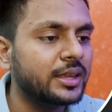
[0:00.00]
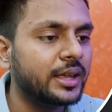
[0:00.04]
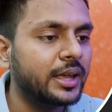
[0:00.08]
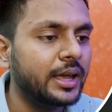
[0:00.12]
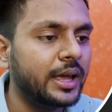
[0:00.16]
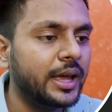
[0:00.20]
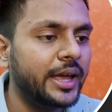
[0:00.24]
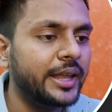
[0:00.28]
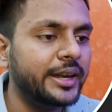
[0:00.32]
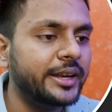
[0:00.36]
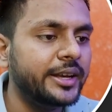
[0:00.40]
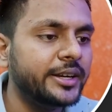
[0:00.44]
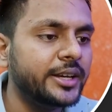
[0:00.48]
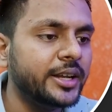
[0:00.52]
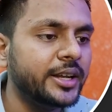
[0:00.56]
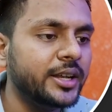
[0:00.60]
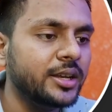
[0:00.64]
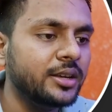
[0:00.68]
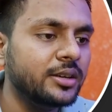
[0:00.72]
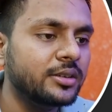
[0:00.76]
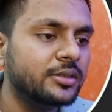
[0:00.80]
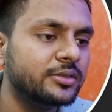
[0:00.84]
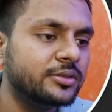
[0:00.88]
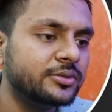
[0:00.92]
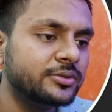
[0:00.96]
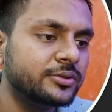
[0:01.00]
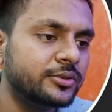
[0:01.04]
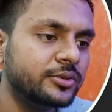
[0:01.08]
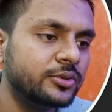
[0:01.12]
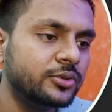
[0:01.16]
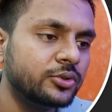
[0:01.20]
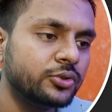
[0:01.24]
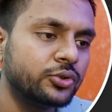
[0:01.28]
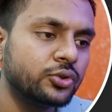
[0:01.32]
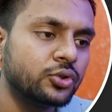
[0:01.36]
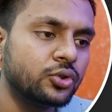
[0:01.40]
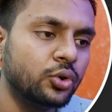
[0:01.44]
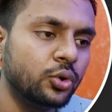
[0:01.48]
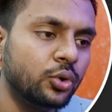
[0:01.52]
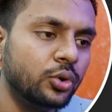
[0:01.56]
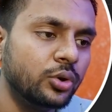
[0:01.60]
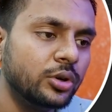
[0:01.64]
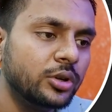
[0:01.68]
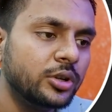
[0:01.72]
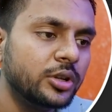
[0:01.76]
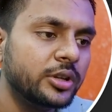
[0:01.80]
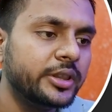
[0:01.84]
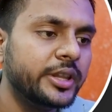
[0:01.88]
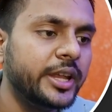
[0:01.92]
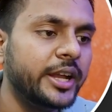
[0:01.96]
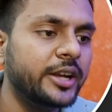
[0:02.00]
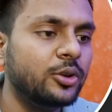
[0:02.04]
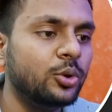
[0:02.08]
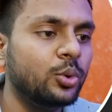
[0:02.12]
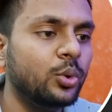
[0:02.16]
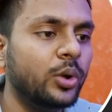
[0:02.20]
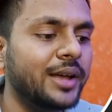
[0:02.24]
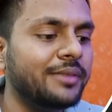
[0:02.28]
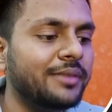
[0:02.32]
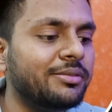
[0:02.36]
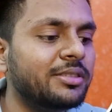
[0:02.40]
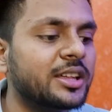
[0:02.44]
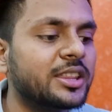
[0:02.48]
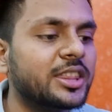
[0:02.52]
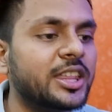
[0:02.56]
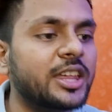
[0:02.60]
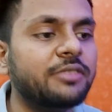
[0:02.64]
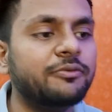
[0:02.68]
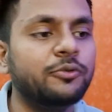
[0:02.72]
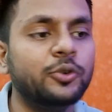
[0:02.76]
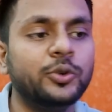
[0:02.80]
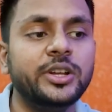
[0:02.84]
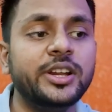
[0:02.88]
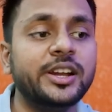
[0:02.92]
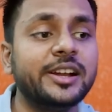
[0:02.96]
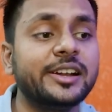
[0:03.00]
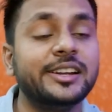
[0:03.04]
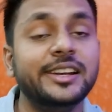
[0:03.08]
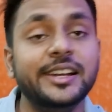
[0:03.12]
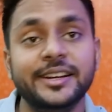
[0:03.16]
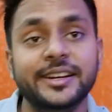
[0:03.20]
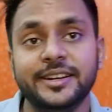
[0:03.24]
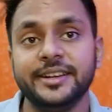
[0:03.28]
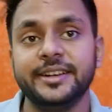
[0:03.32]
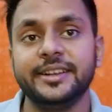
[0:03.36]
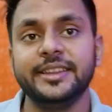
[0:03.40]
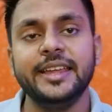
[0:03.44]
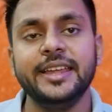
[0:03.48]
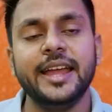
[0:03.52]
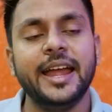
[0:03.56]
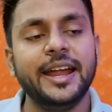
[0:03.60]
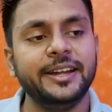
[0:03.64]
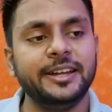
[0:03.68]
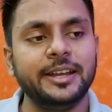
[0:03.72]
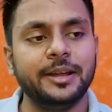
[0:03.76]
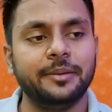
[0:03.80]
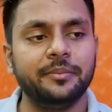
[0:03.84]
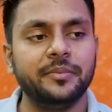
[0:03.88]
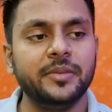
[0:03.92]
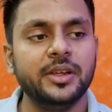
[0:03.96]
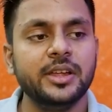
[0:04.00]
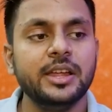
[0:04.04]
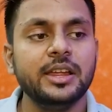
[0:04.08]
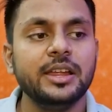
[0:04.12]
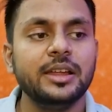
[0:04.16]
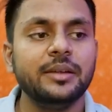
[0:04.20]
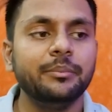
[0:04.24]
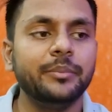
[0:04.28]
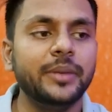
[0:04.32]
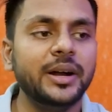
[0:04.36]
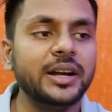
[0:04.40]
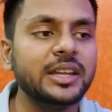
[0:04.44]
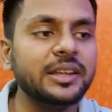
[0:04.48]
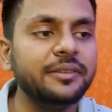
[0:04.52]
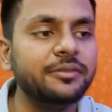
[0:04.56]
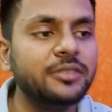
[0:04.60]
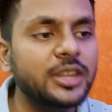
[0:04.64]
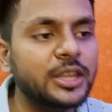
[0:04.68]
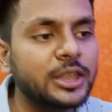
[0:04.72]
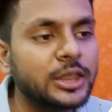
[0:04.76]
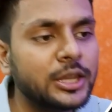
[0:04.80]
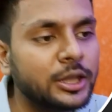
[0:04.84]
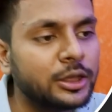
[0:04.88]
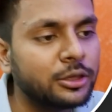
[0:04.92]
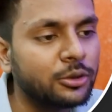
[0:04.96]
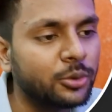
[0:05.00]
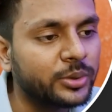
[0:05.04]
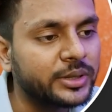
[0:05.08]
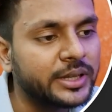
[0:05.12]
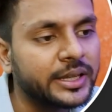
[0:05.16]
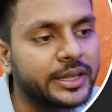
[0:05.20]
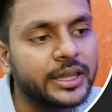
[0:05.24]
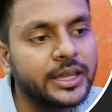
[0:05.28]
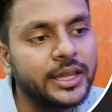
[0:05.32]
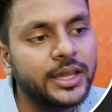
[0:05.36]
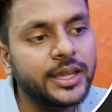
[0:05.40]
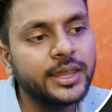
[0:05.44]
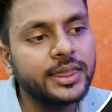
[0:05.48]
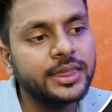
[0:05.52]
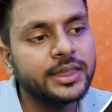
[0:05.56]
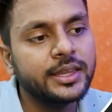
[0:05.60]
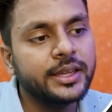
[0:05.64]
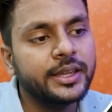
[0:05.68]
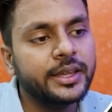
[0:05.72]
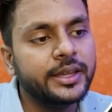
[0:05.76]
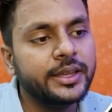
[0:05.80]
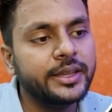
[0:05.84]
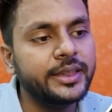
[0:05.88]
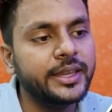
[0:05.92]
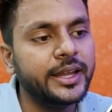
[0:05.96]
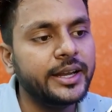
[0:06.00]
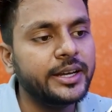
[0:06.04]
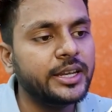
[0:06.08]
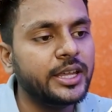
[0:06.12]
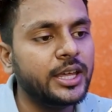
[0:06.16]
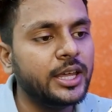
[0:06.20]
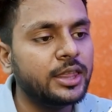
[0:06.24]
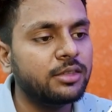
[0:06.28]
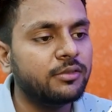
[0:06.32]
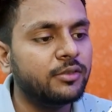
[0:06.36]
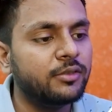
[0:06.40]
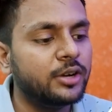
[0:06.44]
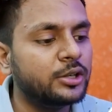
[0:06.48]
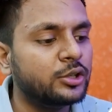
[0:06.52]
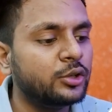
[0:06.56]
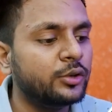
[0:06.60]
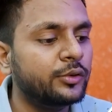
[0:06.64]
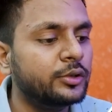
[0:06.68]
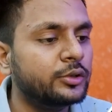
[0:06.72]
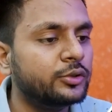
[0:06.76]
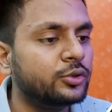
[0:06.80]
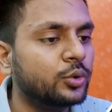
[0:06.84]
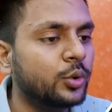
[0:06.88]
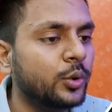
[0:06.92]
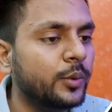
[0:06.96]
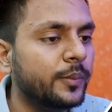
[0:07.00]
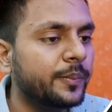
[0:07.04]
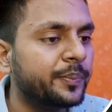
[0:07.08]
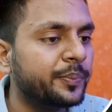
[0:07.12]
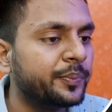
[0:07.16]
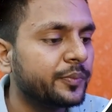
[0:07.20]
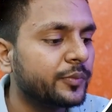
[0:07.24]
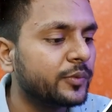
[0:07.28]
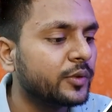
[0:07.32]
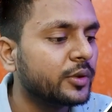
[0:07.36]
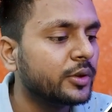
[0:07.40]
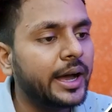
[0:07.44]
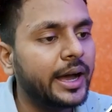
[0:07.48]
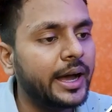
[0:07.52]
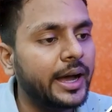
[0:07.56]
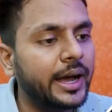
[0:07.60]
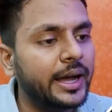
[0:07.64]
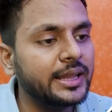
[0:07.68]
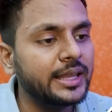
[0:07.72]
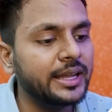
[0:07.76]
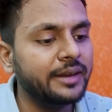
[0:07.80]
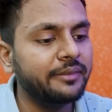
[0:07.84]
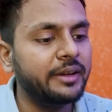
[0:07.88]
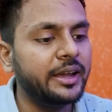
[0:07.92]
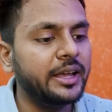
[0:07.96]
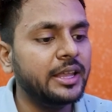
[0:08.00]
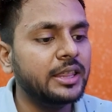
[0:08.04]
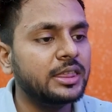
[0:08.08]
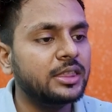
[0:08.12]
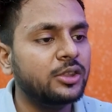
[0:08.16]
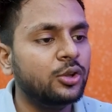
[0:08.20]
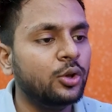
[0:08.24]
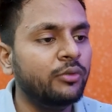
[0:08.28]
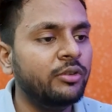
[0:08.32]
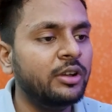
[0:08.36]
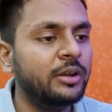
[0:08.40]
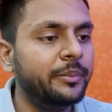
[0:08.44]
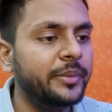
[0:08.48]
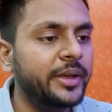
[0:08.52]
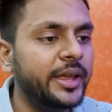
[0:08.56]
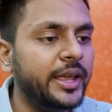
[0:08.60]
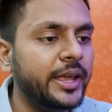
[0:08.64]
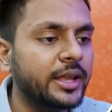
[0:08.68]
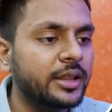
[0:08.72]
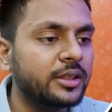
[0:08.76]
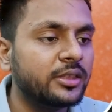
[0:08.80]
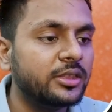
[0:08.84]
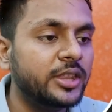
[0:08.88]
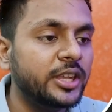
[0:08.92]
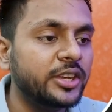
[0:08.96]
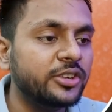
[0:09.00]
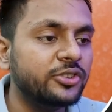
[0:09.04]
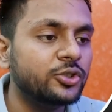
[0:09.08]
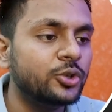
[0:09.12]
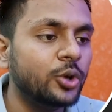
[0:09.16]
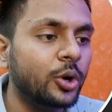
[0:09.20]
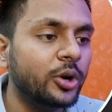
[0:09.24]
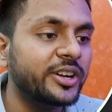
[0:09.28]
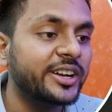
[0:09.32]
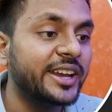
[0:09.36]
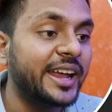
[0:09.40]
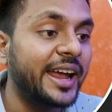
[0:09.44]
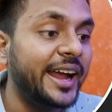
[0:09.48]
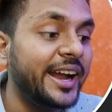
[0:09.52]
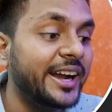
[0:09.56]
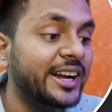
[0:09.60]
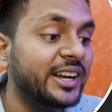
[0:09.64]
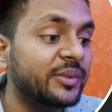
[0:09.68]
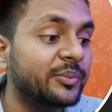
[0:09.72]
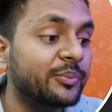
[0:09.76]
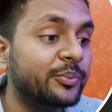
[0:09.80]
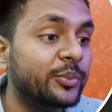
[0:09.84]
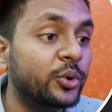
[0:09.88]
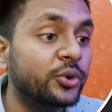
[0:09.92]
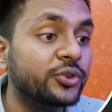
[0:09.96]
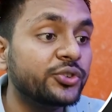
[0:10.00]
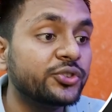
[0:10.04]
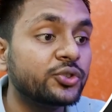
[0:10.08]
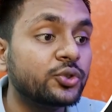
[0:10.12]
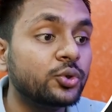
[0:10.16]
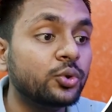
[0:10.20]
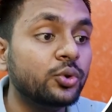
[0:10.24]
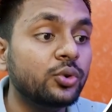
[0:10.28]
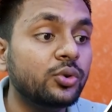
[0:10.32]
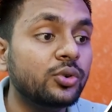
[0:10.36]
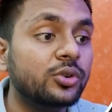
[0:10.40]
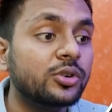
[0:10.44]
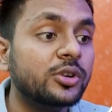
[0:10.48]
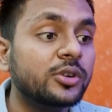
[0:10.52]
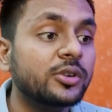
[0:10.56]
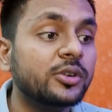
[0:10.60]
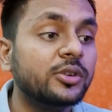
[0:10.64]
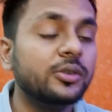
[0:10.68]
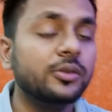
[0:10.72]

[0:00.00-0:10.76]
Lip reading: and return true, that you have successfully deleted the item. But if this is not the case, in that case what you will do, otherwise you will make this dot head points to